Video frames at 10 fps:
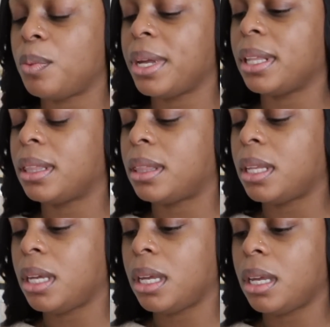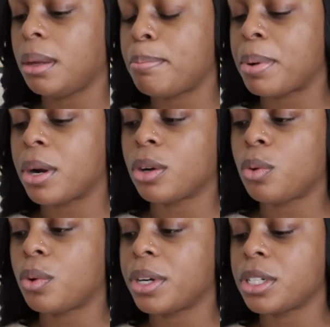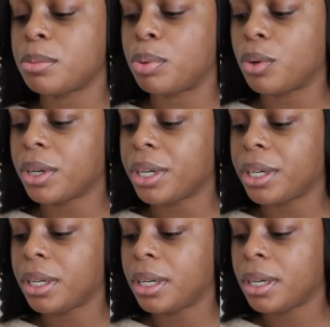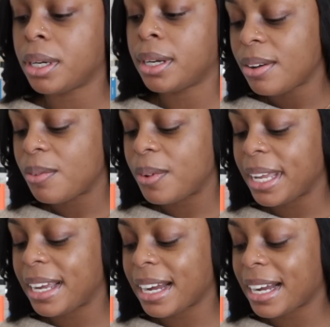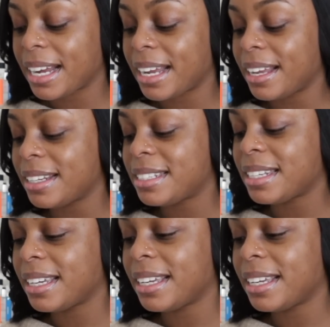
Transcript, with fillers: with the burnt orange border. We got